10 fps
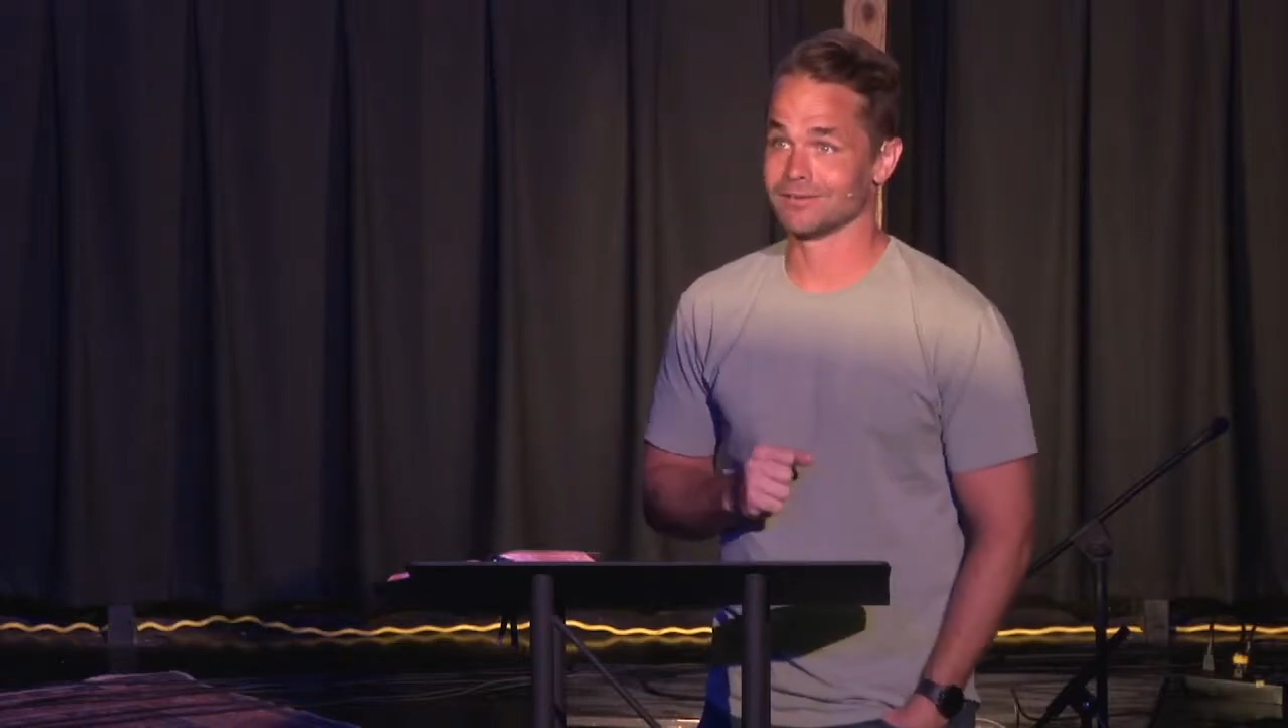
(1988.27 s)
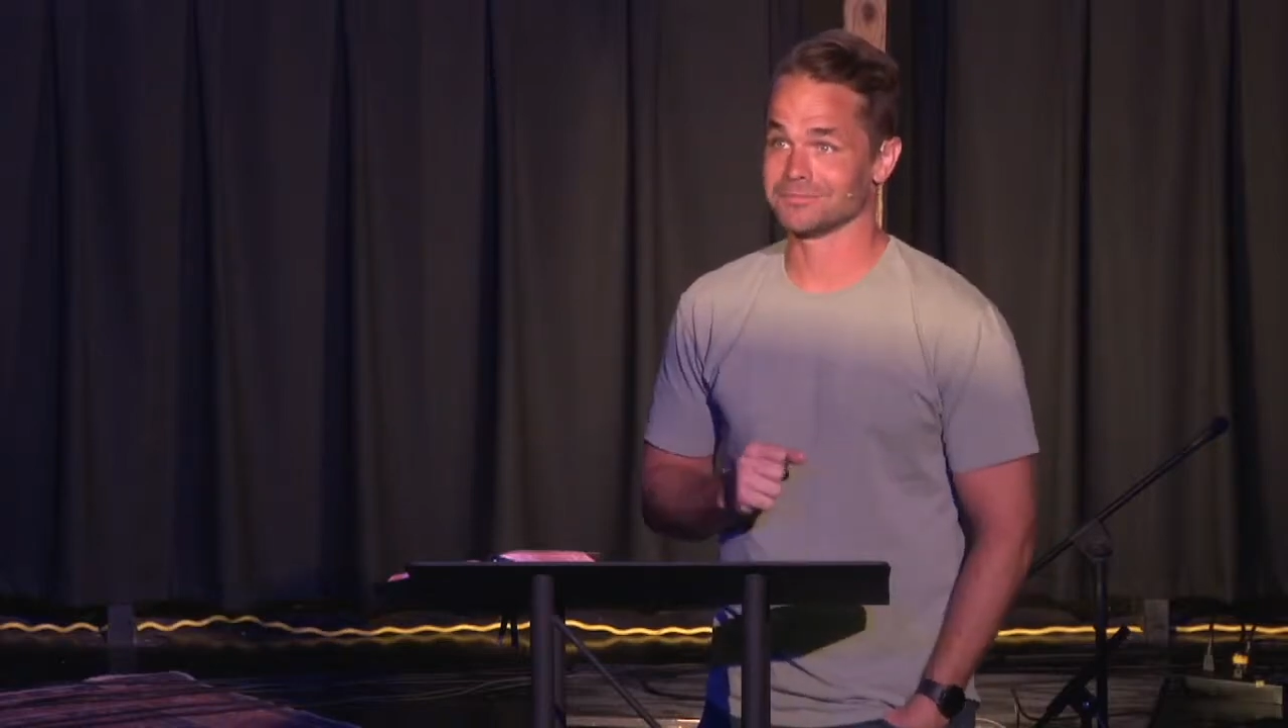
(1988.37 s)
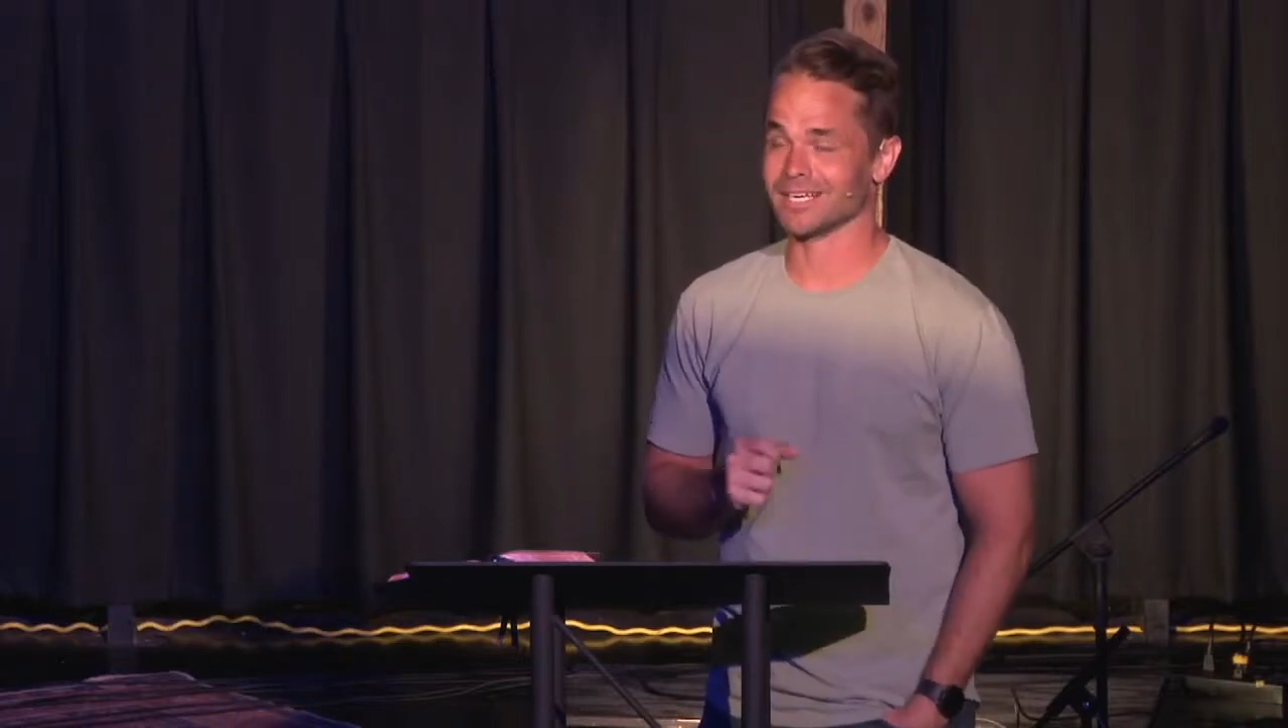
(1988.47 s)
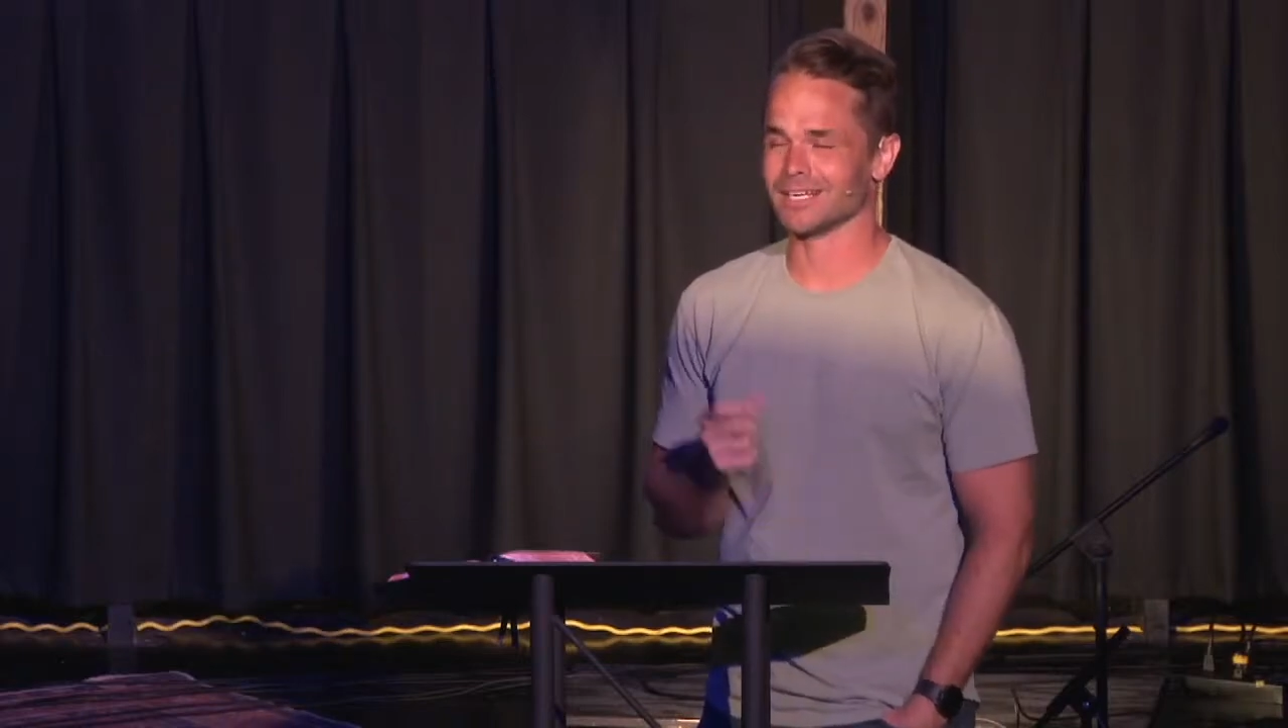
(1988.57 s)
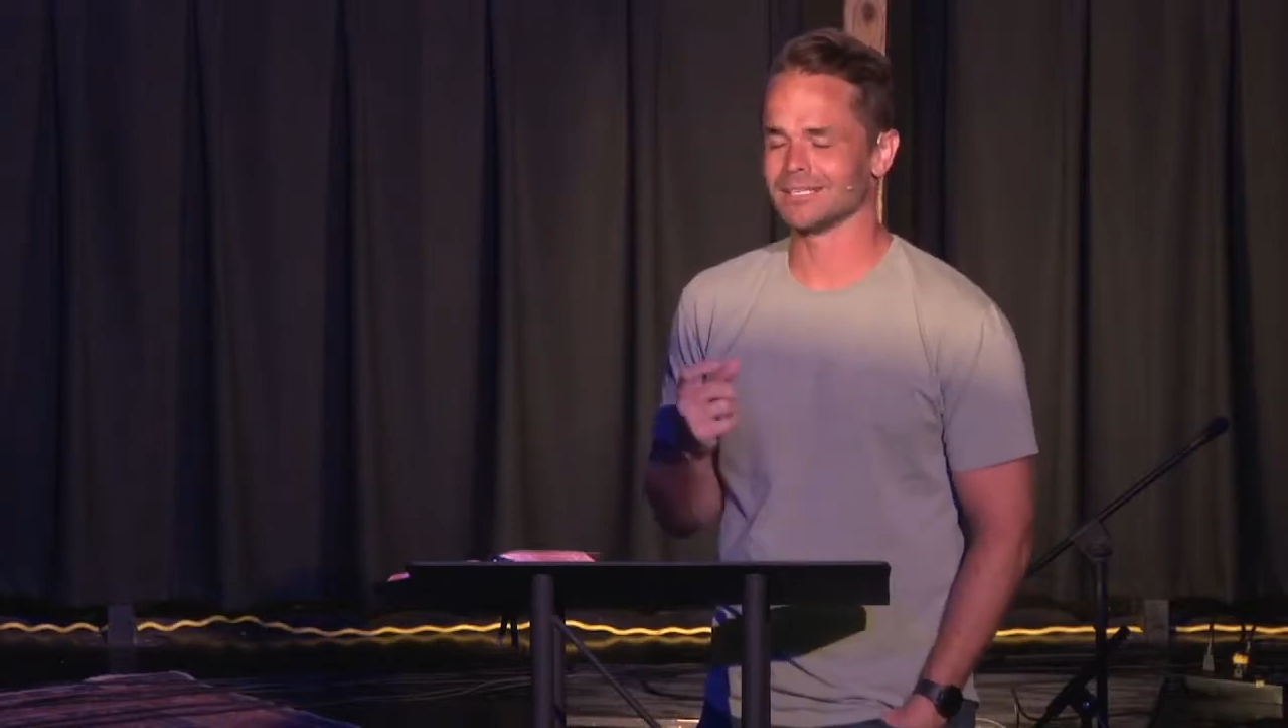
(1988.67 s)
I'm
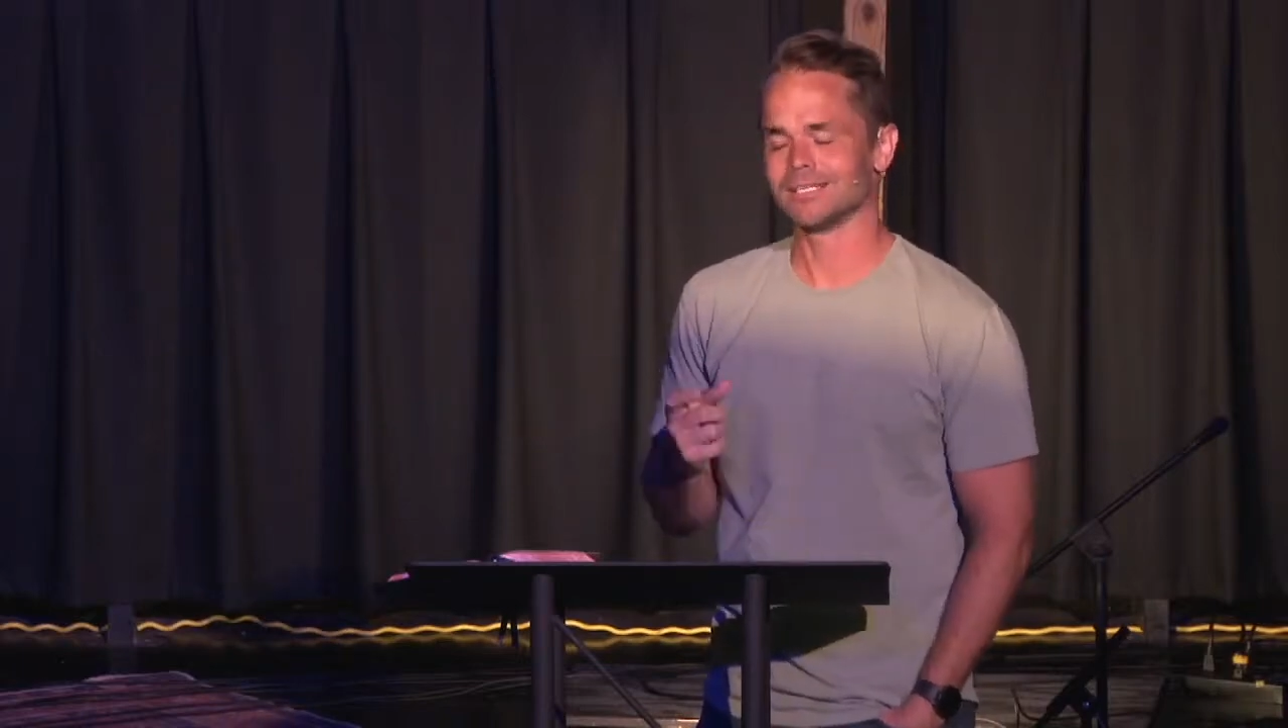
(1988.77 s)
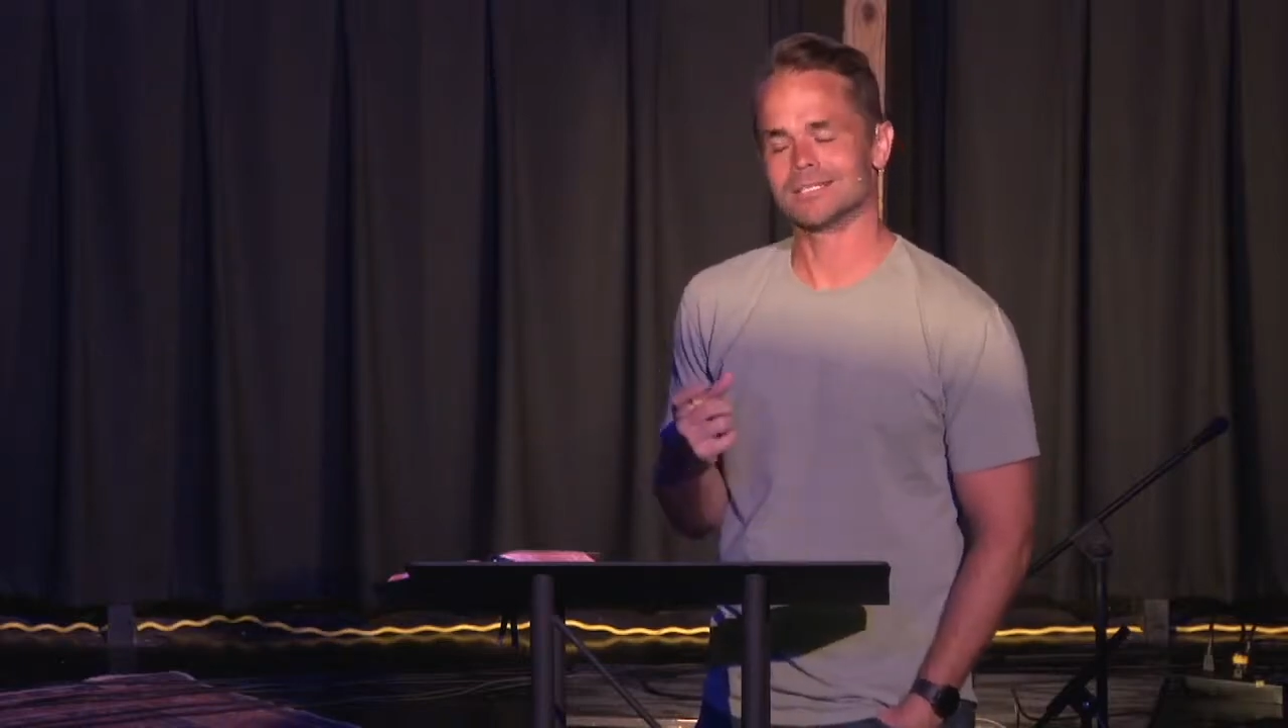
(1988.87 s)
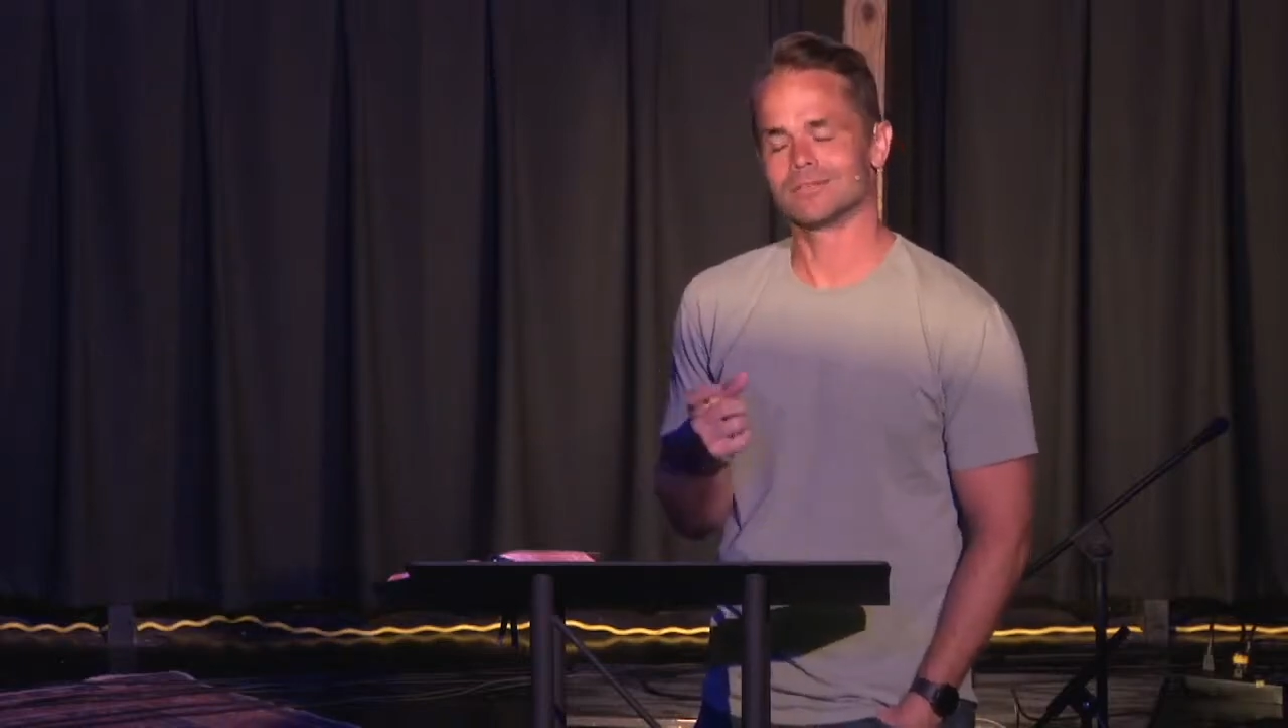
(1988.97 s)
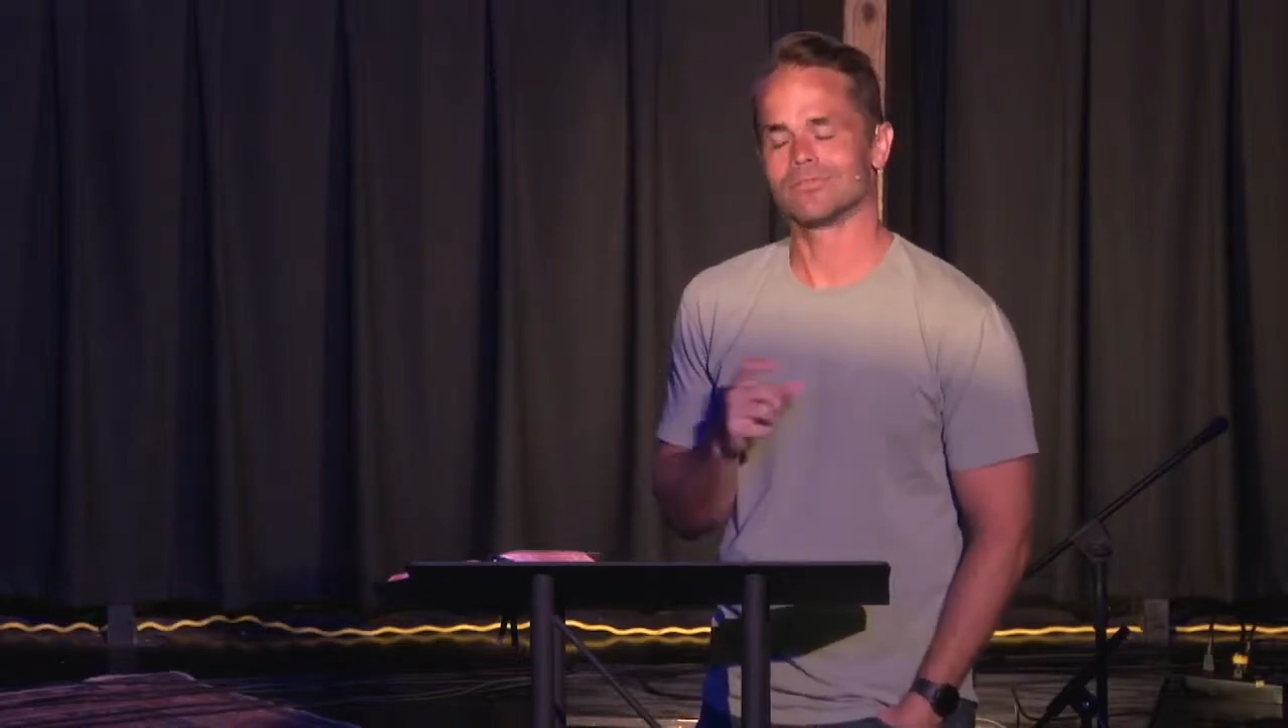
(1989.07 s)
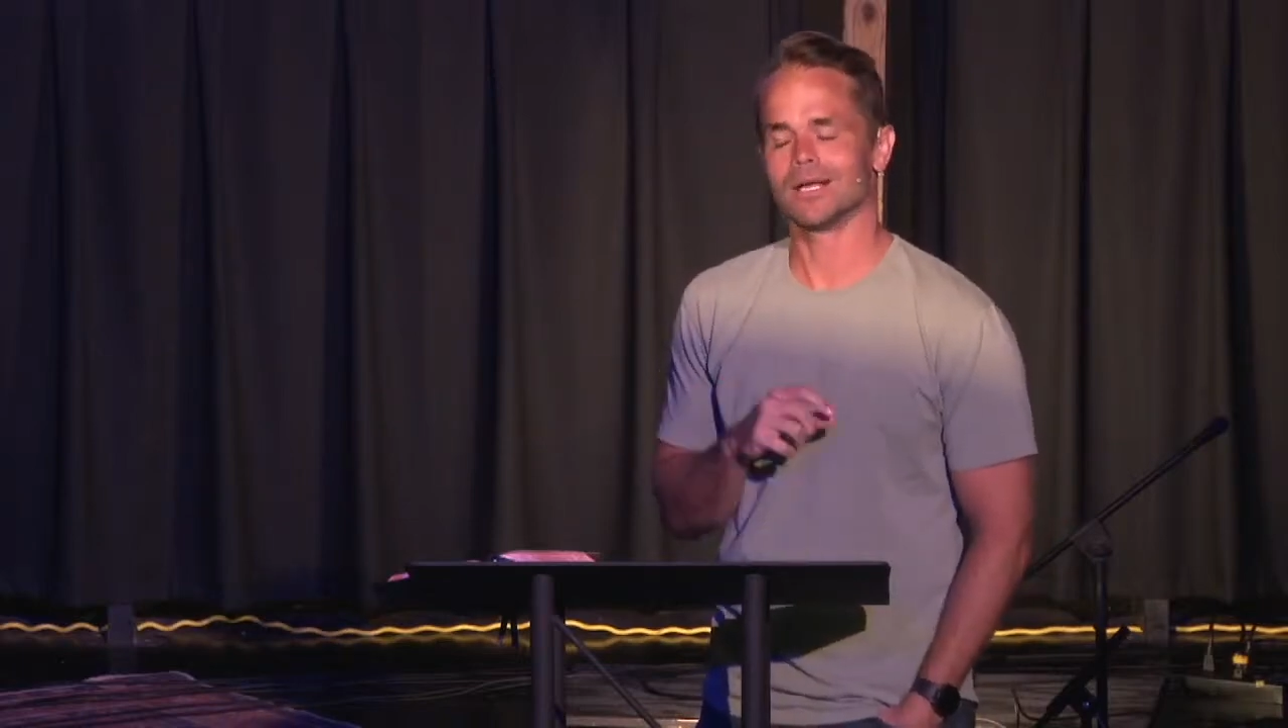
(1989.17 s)
like, could I
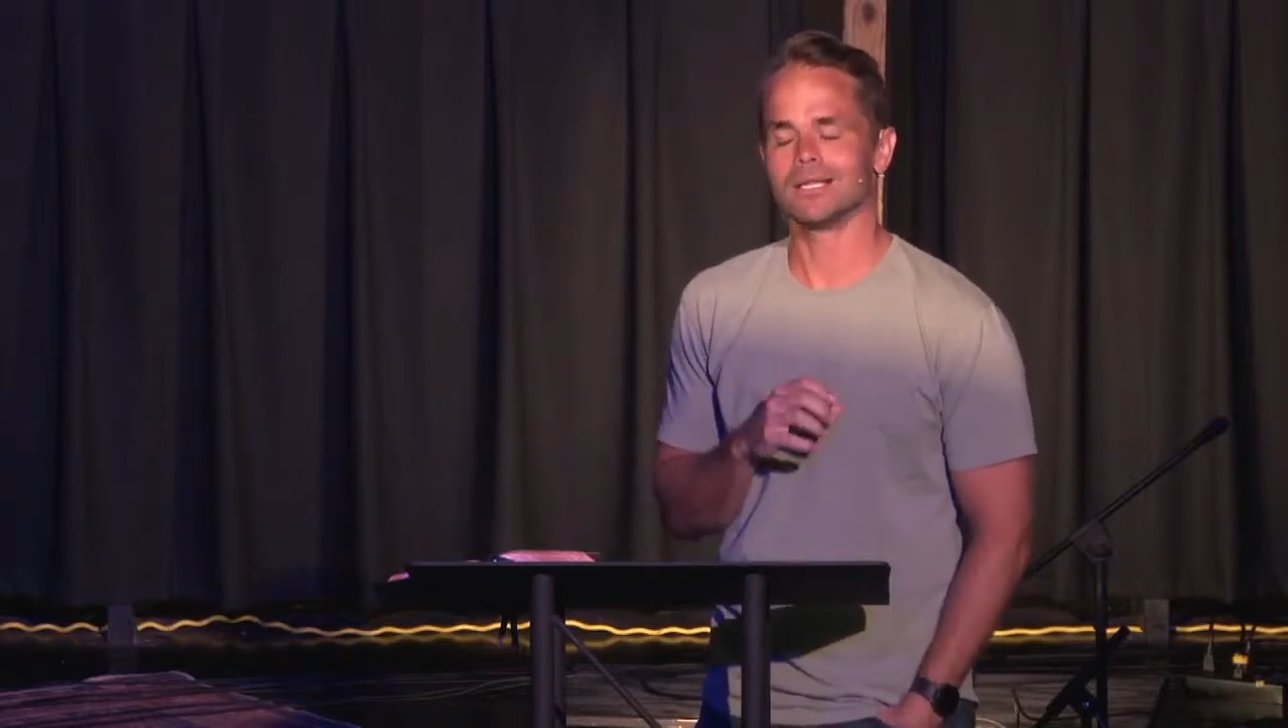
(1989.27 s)
testify